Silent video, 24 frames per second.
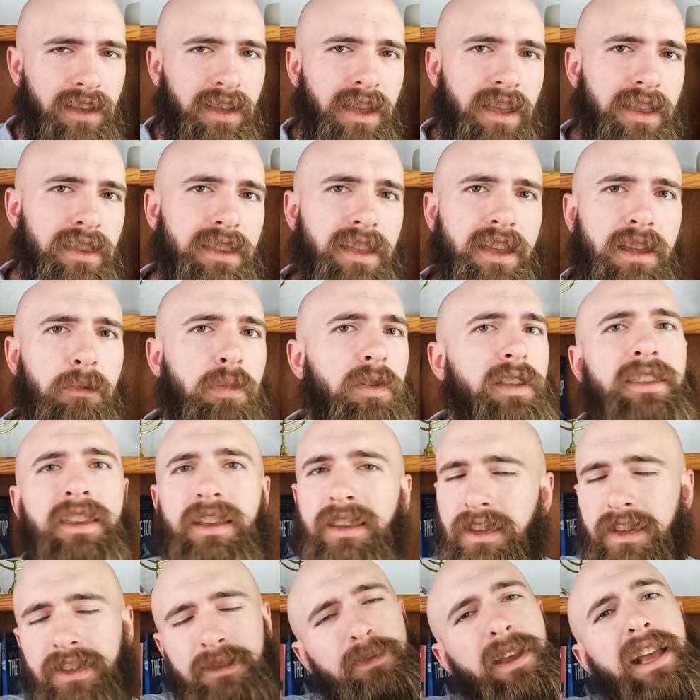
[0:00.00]
And then, but
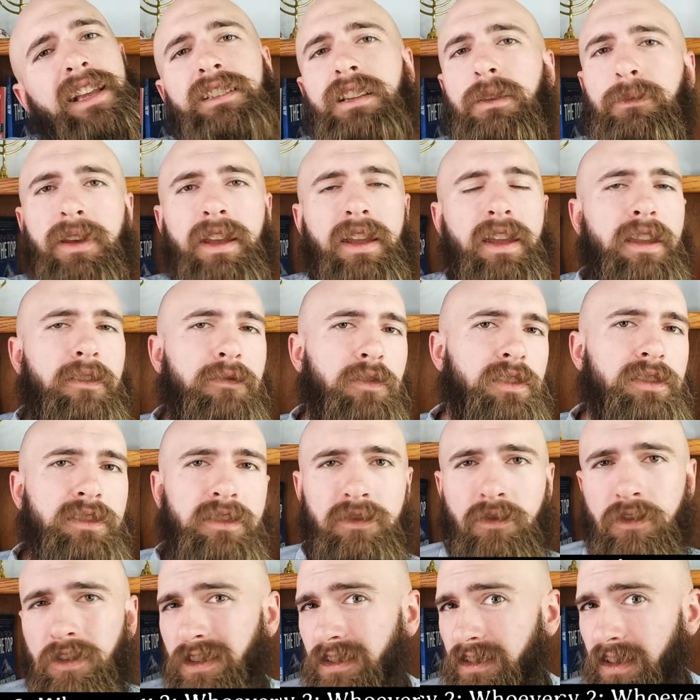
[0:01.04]
then it's backed up by
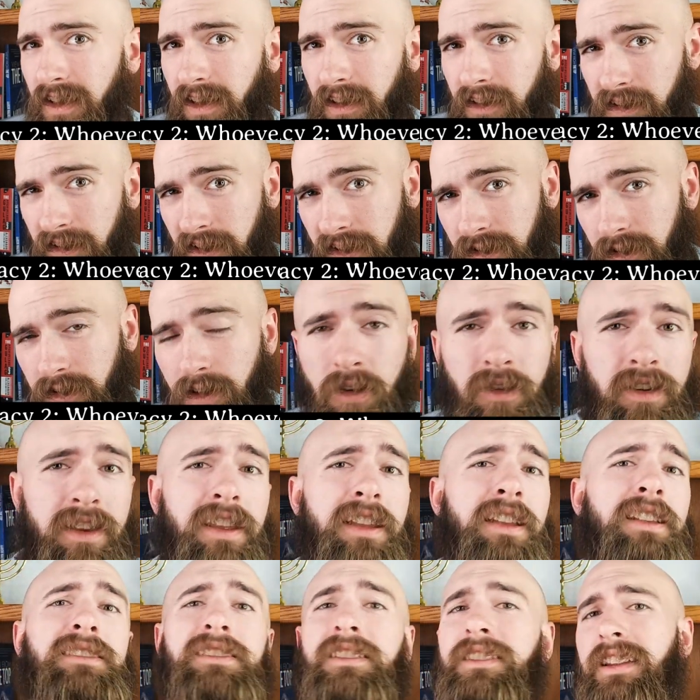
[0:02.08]
First
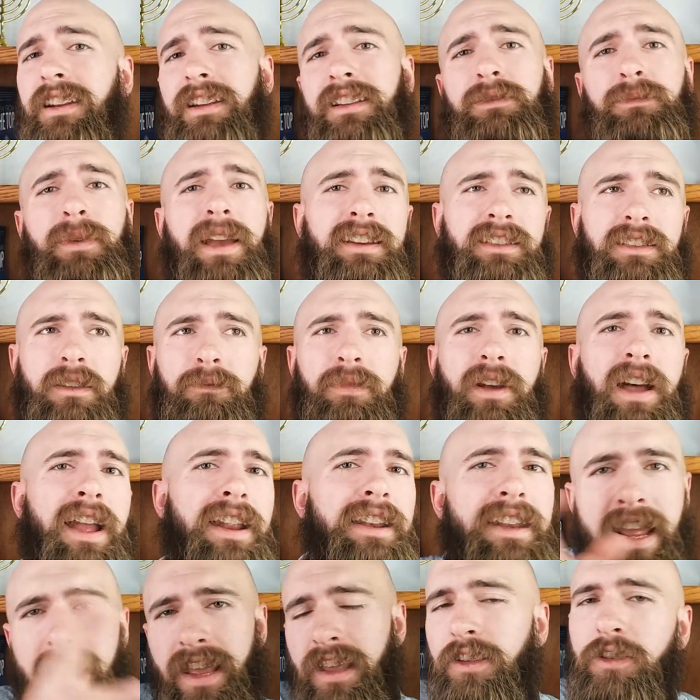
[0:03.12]
Thessalonians, and then it's backed up
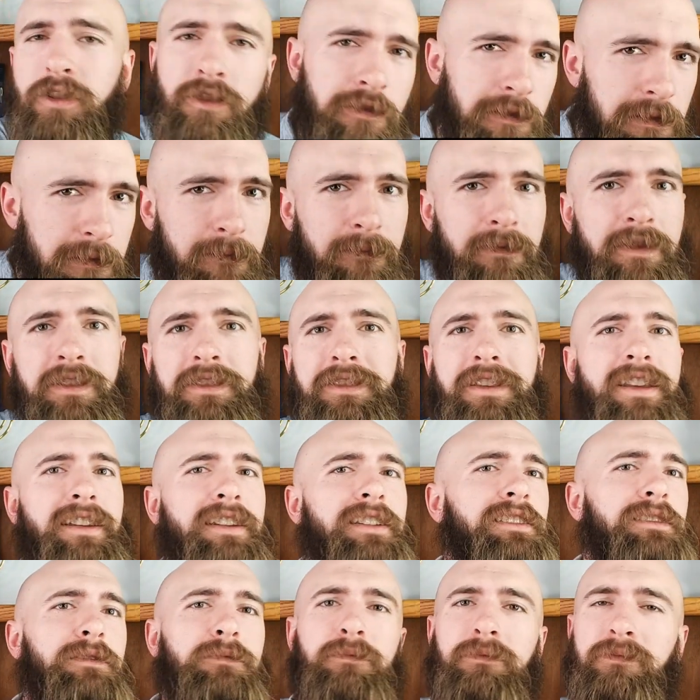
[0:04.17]
by Nahum, and then
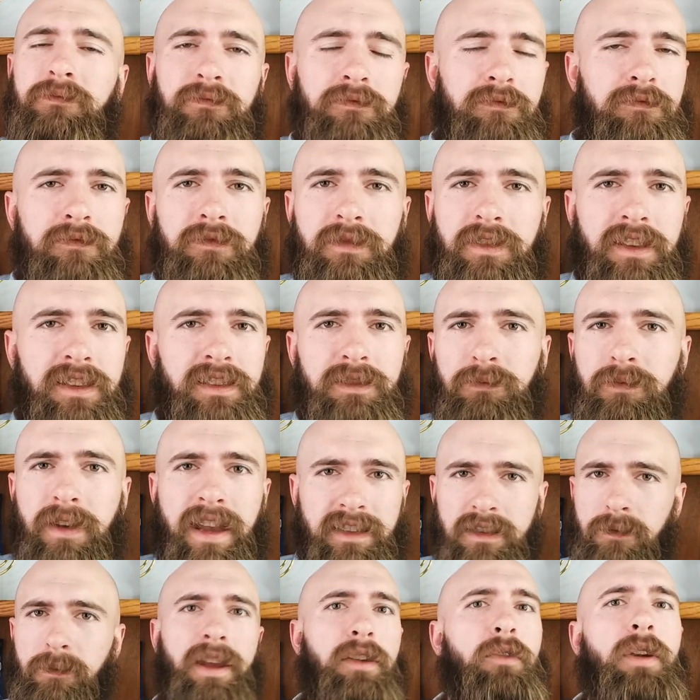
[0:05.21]
it's
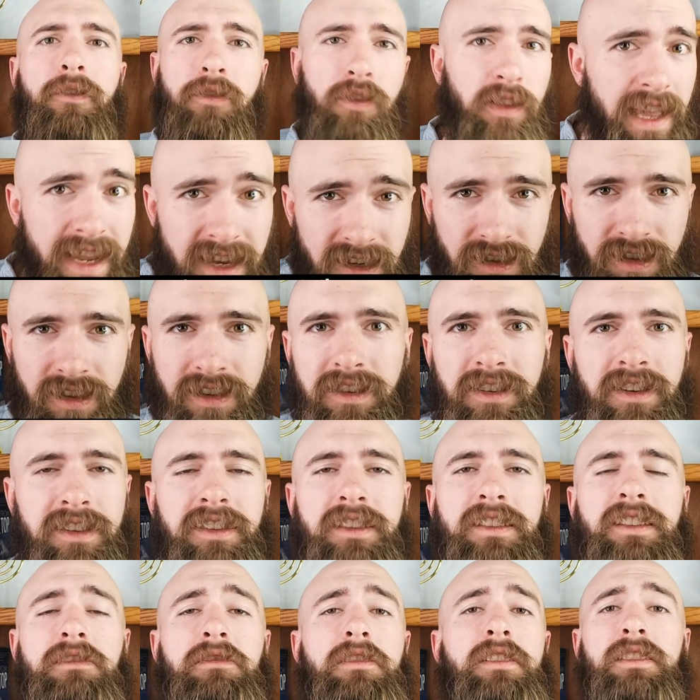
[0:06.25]
backed up by Revelation,
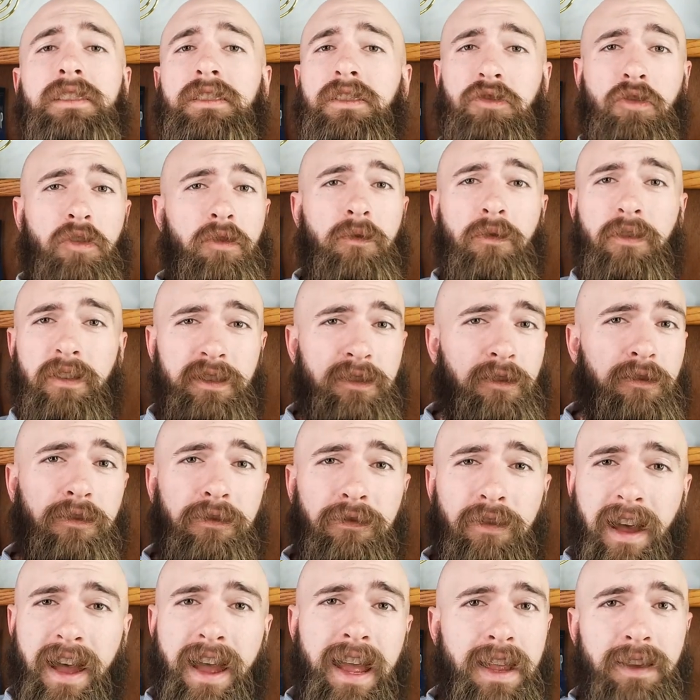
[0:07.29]
and they go into
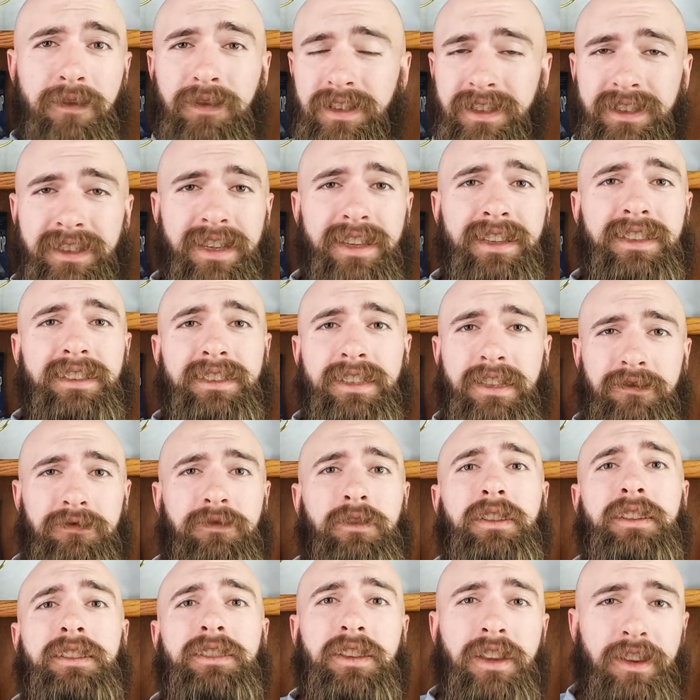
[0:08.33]
5-6
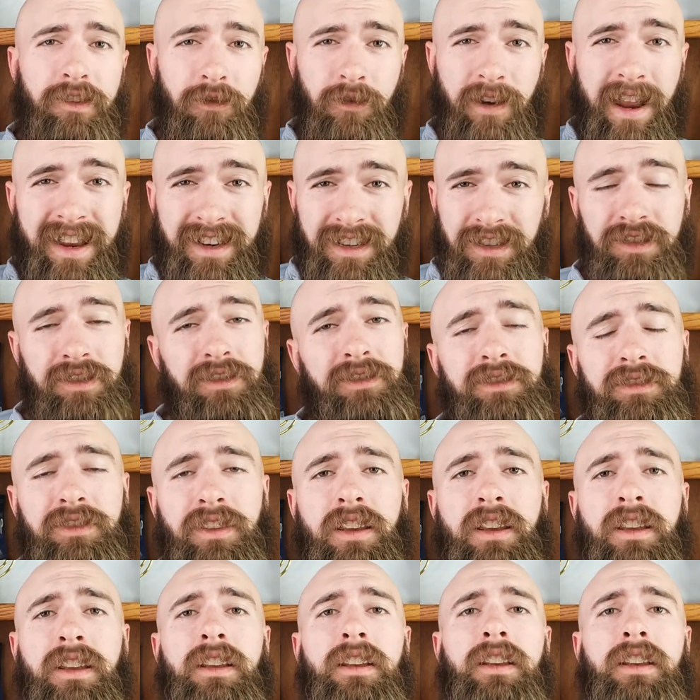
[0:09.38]
different directions.